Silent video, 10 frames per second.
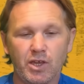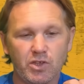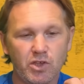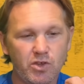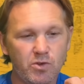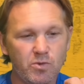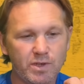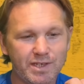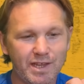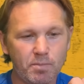you
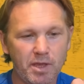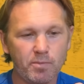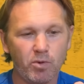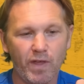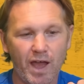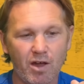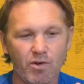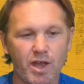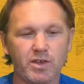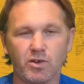see people that are
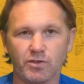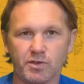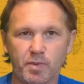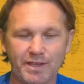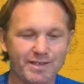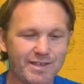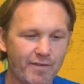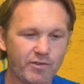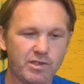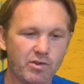icons. Peter
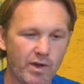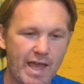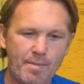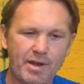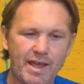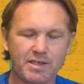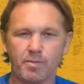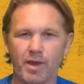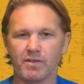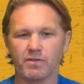Steph de Toy, Eben
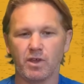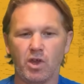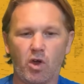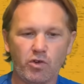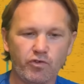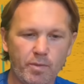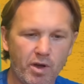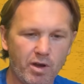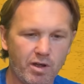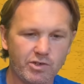Etzebeth, Andre
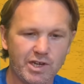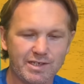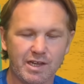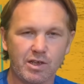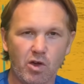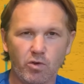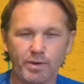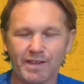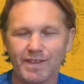Pollard, Cheslin Kolbe.